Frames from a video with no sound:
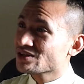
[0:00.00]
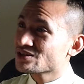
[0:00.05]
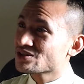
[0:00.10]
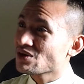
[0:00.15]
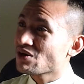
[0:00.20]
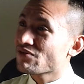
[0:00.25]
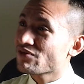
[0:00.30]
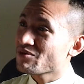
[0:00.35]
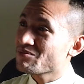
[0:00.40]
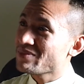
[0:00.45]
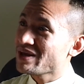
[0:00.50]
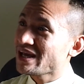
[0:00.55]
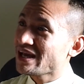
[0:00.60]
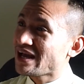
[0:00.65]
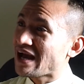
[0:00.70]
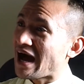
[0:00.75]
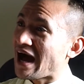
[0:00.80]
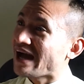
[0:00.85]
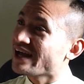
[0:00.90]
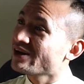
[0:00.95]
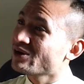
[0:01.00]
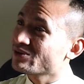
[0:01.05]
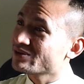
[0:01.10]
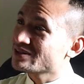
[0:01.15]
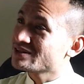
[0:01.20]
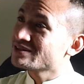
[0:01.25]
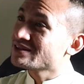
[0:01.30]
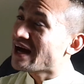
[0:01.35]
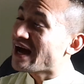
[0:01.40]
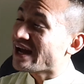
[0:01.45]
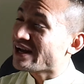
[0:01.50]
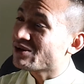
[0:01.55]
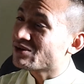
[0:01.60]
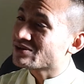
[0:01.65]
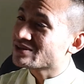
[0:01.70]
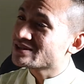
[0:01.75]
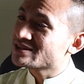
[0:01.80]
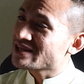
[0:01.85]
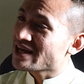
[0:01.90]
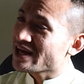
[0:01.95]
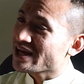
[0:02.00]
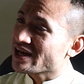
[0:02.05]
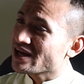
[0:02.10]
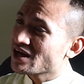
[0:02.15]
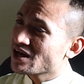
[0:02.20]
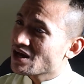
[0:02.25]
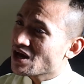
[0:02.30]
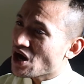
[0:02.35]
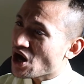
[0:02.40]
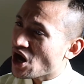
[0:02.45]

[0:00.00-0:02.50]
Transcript: So for me, I don't say,